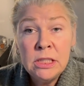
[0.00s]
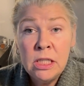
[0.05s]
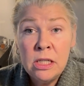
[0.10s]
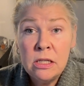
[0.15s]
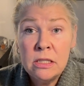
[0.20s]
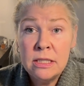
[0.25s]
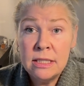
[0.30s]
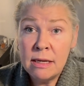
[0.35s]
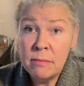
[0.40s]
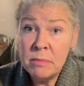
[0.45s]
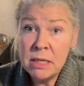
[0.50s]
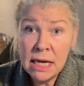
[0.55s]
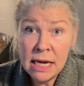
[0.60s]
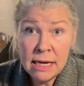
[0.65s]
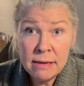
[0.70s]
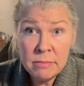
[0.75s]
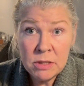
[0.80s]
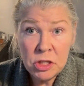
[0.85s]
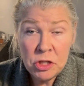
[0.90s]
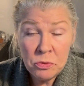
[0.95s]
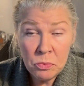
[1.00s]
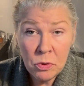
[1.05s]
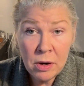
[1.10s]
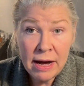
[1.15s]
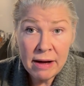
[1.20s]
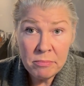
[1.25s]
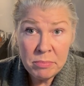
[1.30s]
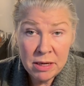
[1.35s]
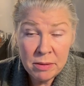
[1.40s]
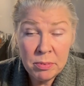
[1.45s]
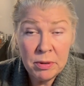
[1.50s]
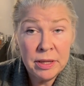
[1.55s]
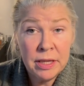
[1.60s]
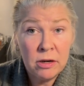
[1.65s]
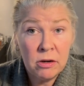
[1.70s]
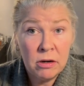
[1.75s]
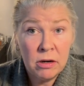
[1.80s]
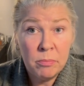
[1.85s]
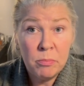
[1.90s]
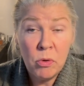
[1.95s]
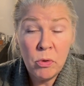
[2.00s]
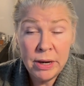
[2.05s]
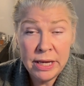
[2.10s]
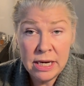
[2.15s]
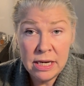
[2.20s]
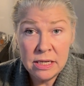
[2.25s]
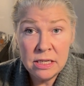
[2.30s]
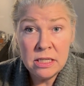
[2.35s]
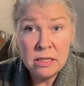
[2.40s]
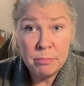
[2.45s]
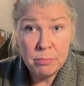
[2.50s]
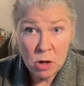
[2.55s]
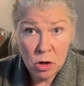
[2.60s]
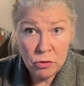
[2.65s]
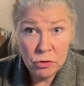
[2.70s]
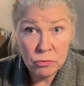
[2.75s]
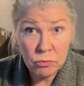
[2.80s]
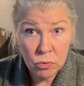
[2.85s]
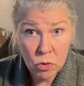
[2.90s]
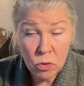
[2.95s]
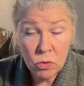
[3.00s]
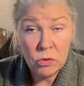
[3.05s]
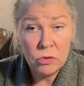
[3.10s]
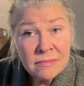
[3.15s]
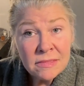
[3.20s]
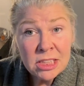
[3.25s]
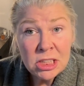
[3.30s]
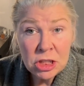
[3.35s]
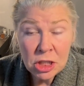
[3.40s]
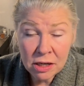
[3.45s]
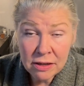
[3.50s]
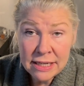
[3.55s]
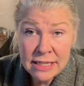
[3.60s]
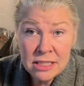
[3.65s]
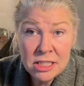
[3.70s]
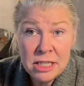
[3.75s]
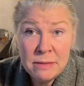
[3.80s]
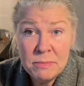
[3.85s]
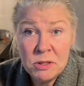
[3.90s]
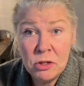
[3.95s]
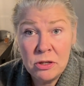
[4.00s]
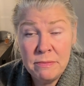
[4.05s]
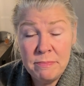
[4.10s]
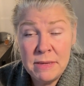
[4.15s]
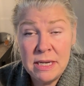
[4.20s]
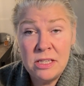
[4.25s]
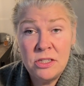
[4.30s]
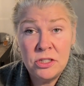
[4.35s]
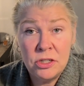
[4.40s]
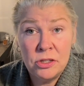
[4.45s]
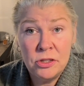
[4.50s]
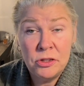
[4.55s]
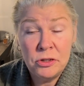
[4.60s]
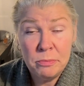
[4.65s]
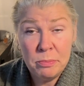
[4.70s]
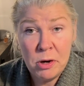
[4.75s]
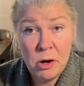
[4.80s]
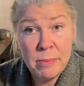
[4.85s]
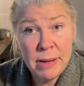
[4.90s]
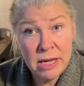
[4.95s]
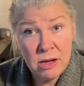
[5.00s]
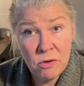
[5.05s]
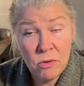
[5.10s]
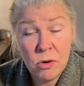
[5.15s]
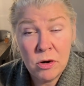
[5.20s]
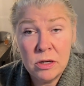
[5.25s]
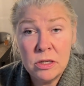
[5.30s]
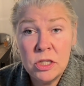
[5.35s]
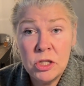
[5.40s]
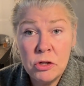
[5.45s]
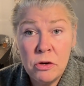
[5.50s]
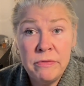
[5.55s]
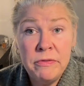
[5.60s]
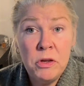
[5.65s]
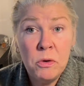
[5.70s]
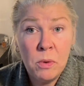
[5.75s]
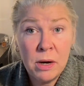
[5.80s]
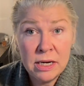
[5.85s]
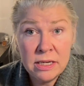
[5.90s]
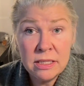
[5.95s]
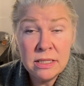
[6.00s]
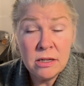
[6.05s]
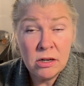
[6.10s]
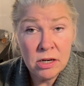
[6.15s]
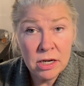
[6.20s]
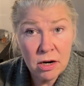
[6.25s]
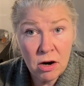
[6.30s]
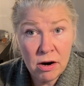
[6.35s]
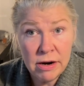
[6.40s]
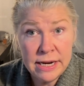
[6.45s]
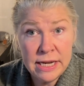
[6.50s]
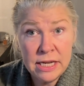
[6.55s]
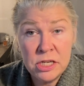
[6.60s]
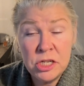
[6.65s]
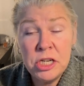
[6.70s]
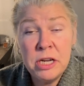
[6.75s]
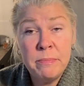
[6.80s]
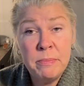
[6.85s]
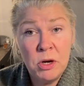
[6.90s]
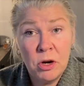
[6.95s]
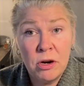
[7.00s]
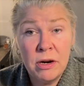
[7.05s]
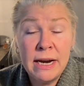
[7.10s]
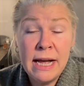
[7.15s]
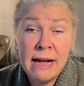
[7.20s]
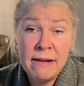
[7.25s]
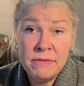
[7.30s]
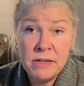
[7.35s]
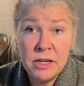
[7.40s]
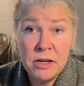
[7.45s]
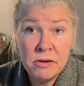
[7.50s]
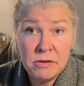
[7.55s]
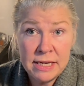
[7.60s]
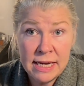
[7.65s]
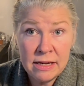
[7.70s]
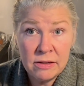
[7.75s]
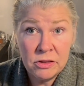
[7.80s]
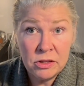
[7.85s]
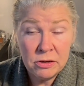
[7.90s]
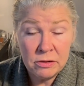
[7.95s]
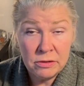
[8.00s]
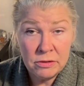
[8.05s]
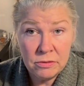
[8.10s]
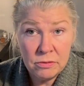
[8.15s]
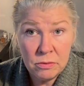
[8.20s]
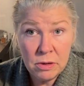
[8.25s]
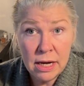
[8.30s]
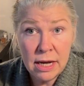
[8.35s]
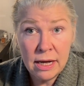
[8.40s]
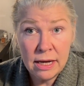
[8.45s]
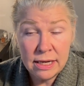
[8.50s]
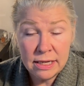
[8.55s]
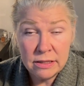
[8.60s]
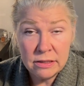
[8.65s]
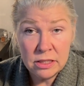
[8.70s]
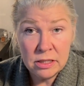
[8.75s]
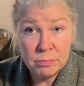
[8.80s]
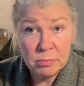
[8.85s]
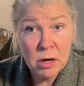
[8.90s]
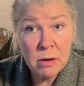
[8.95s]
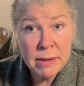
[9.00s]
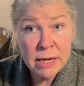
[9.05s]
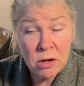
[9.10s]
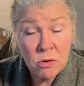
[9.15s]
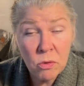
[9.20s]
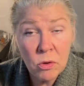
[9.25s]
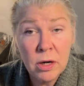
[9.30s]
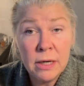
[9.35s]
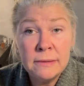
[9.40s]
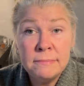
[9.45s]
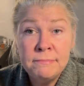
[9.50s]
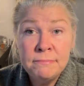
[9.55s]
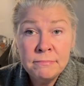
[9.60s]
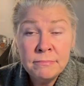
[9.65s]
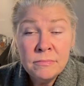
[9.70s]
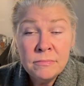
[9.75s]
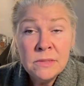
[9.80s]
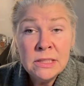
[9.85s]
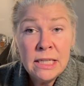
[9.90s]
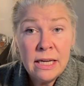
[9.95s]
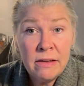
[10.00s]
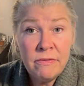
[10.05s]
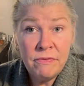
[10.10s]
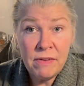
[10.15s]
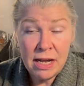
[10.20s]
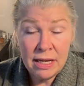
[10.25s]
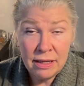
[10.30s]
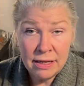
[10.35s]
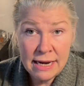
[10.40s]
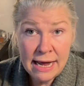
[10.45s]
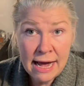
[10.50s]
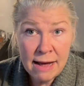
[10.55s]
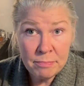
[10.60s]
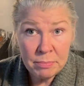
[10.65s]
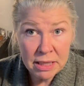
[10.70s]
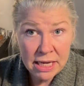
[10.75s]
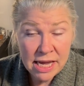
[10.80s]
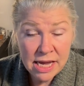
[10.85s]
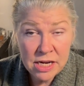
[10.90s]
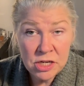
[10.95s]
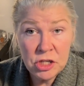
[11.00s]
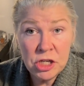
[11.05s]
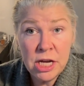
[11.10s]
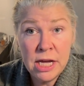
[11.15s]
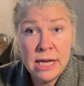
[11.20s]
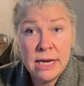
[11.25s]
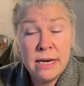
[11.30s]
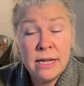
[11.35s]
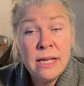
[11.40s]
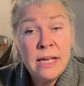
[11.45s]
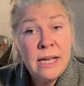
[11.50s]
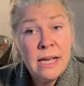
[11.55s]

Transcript: Sometimes you will have people that are appointed to both roles. Guardianships are administered through probate court. So if you want to start a guardianship, you're going to have to go down through to probate court and file an application.